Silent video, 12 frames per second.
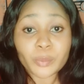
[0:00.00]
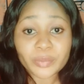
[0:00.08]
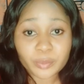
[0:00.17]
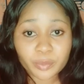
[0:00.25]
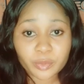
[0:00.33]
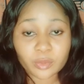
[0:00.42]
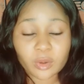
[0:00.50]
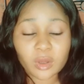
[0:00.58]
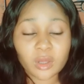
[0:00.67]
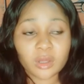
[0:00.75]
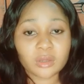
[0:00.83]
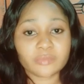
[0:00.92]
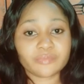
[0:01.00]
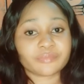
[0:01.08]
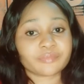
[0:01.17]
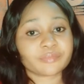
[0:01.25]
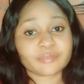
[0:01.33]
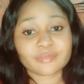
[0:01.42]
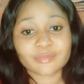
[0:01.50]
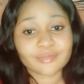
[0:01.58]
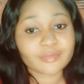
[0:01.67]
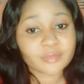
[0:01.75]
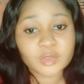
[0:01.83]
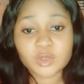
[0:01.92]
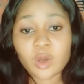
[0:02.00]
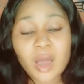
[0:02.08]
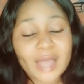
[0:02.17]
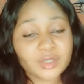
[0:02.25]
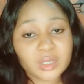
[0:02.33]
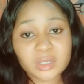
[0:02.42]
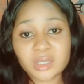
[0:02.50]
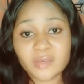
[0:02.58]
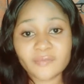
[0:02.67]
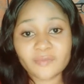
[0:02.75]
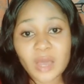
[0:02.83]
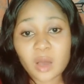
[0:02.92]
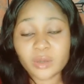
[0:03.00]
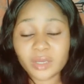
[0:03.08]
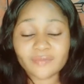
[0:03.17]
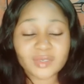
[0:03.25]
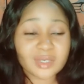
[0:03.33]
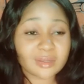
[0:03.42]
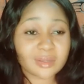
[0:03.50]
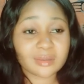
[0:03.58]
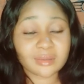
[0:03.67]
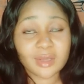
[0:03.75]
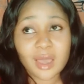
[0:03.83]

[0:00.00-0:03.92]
people. So I'll rate this